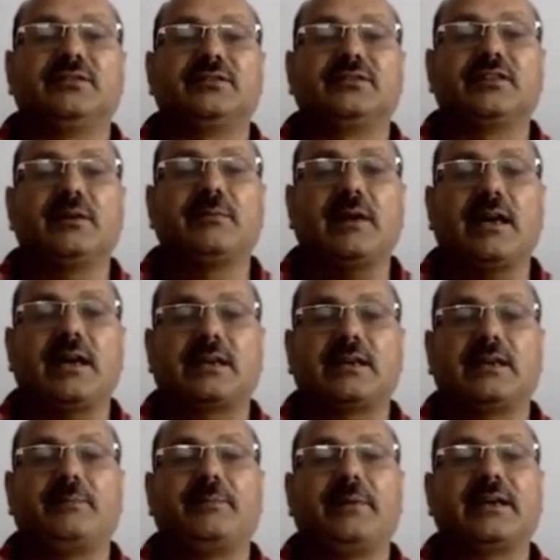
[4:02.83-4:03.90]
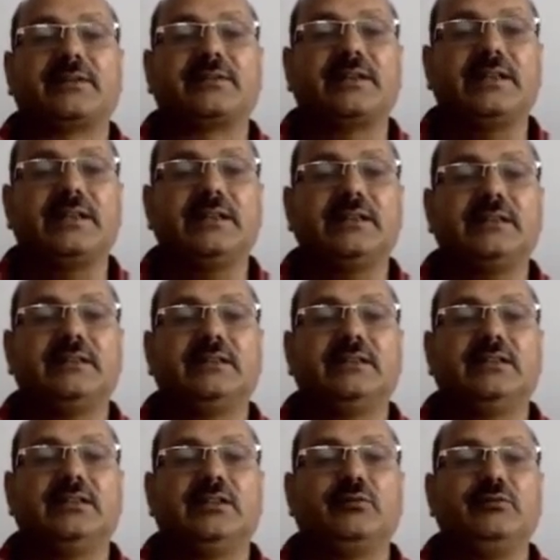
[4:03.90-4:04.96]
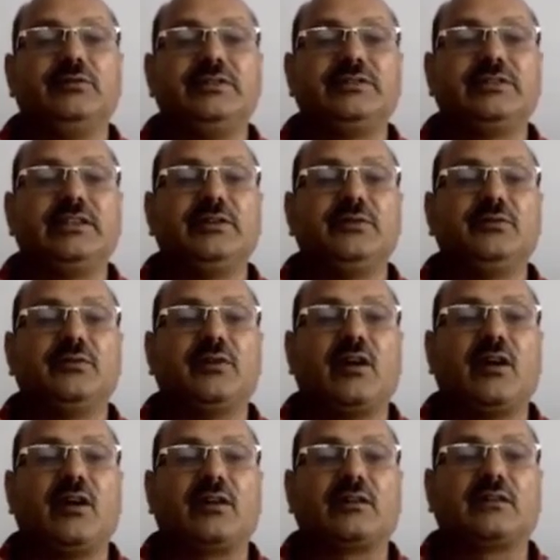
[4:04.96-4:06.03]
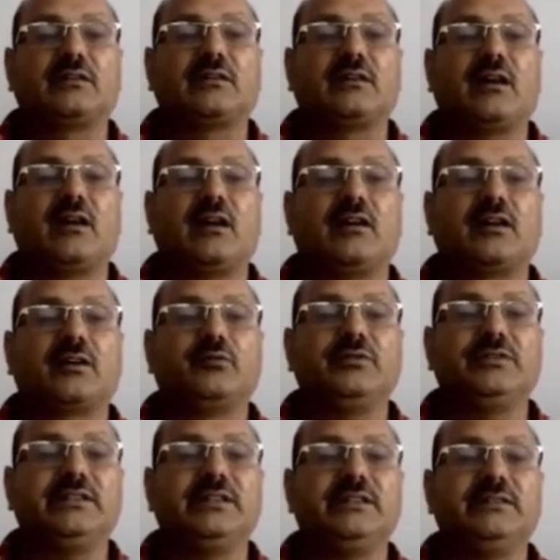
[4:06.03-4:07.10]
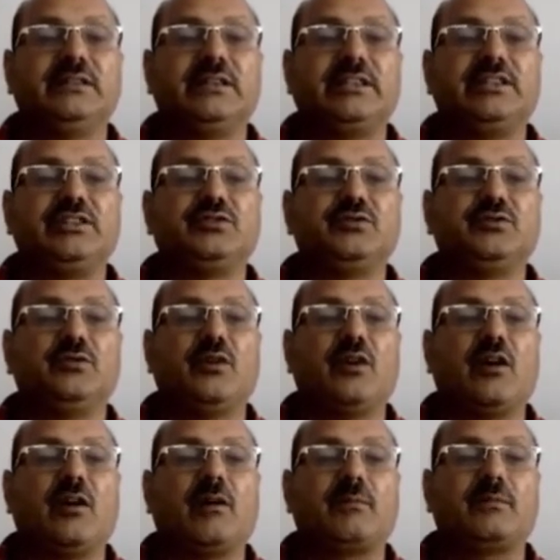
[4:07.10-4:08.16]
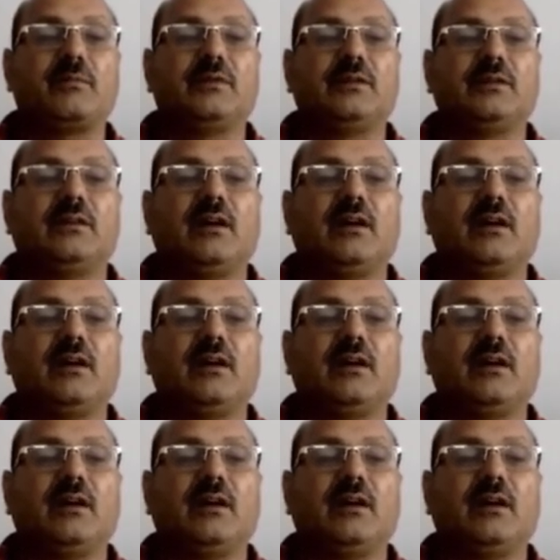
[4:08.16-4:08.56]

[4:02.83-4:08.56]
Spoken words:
Some are parasitic, which live on or within the tissue of